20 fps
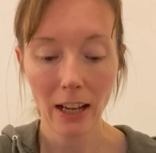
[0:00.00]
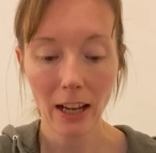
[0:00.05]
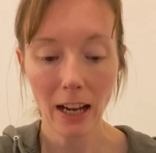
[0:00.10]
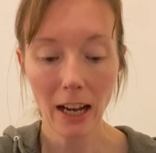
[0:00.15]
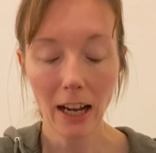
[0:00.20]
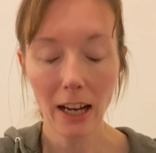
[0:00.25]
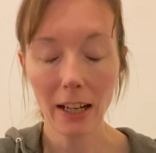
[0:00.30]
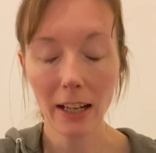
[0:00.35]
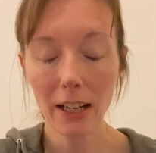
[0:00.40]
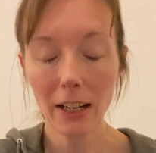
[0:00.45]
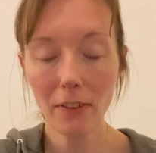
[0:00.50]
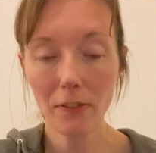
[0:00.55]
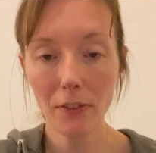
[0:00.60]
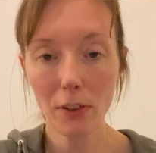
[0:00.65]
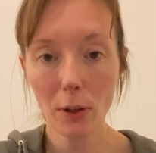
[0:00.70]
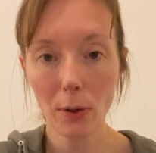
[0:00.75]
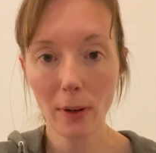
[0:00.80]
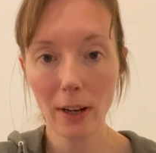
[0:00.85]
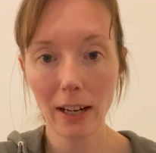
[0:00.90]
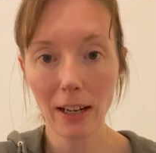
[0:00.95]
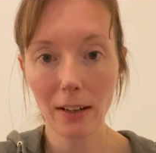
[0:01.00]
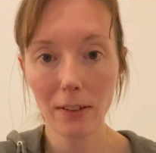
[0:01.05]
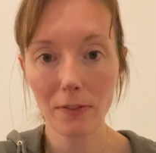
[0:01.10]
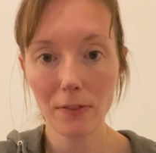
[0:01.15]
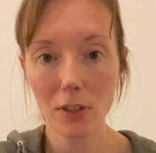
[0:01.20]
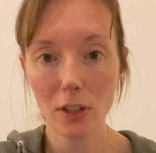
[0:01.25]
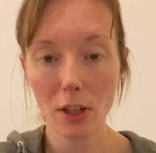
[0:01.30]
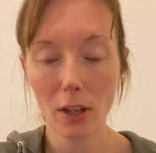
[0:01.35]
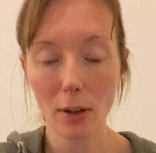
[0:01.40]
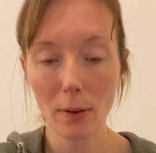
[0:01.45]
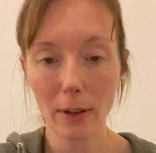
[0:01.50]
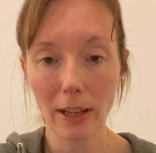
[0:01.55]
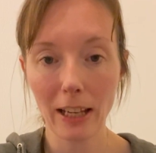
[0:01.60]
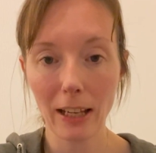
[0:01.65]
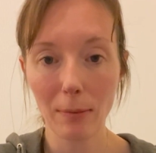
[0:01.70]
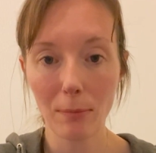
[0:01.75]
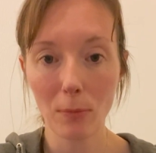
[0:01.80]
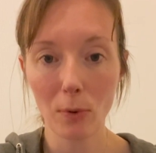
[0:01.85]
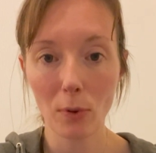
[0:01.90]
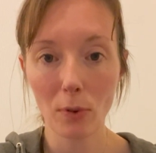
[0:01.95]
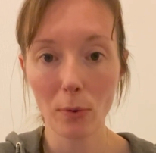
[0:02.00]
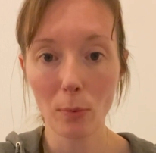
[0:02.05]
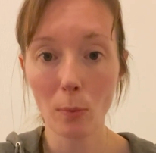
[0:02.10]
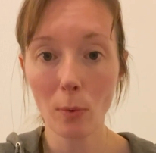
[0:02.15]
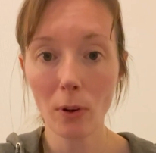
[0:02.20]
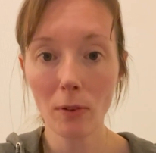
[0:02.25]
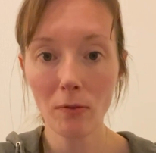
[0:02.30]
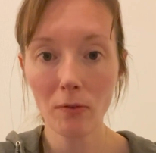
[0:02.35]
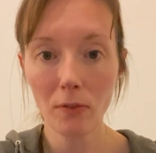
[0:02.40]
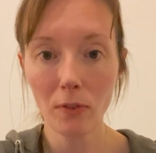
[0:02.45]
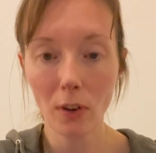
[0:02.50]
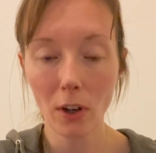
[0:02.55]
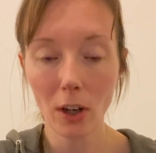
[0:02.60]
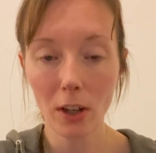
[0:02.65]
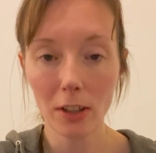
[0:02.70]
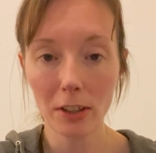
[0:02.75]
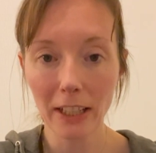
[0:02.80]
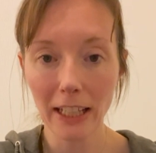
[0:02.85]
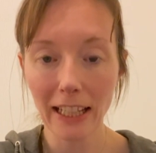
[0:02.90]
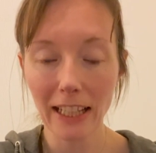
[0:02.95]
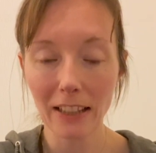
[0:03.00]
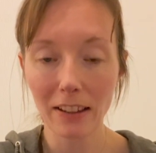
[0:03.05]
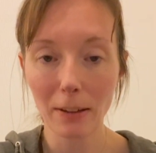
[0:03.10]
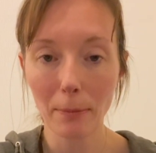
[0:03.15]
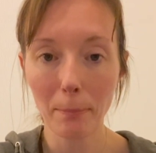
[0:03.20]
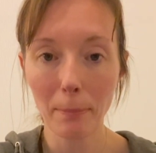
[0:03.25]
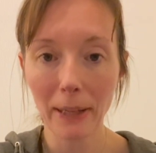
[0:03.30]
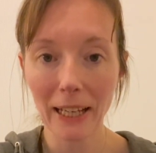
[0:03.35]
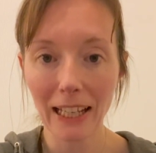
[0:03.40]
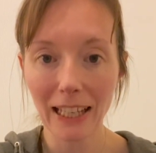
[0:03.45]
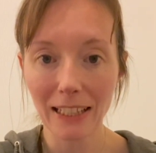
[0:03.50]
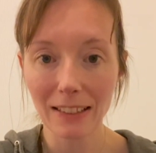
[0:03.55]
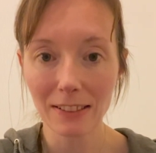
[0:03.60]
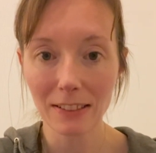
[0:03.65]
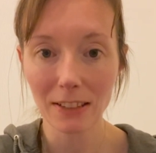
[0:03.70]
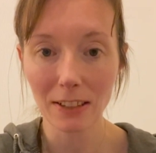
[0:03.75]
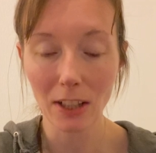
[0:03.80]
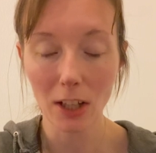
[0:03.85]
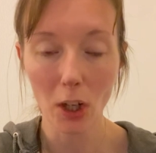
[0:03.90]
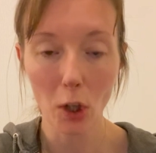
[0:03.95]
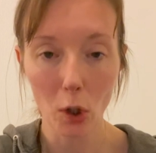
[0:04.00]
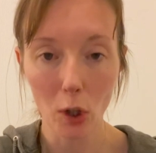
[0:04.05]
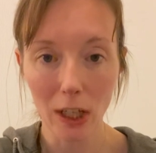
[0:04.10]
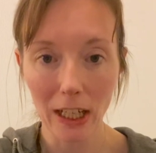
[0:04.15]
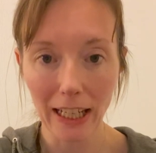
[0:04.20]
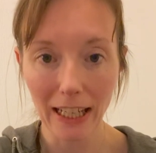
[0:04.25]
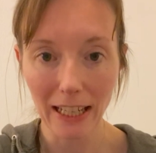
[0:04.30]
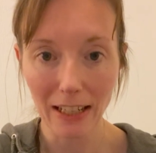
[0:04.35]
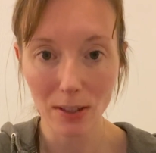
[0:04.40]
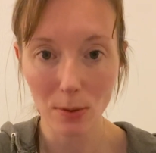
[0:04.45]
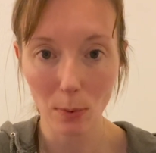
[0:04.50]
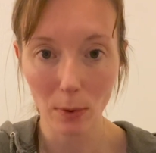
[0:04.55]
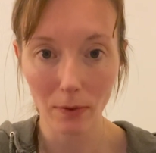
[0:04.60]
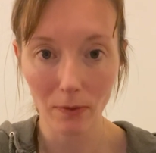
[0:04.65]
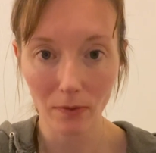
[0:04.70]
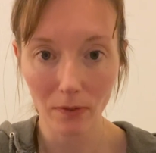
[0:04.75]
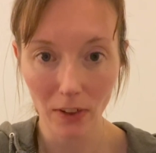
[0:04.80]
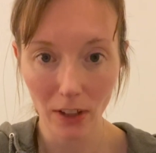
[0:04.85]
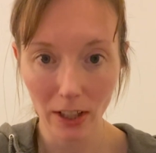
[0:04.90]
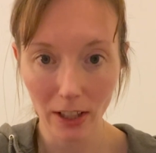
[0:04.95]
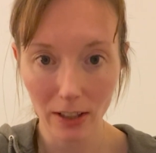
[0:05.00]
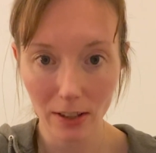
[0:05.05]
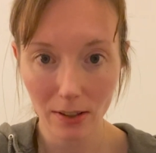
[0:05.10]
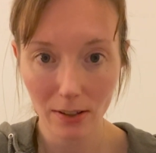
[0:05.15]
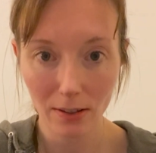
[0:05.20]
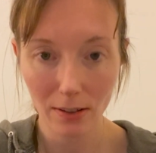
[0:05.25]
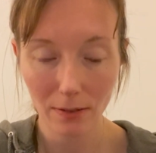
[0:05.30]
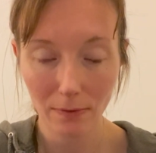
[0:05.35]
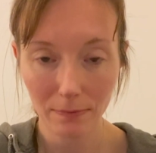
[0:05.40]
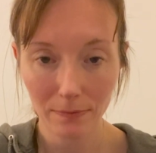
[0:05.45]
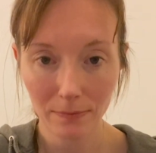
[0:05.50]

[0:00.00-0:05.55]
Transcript: And if you have to eat more than one frog, eat the biggest, ugliest one first.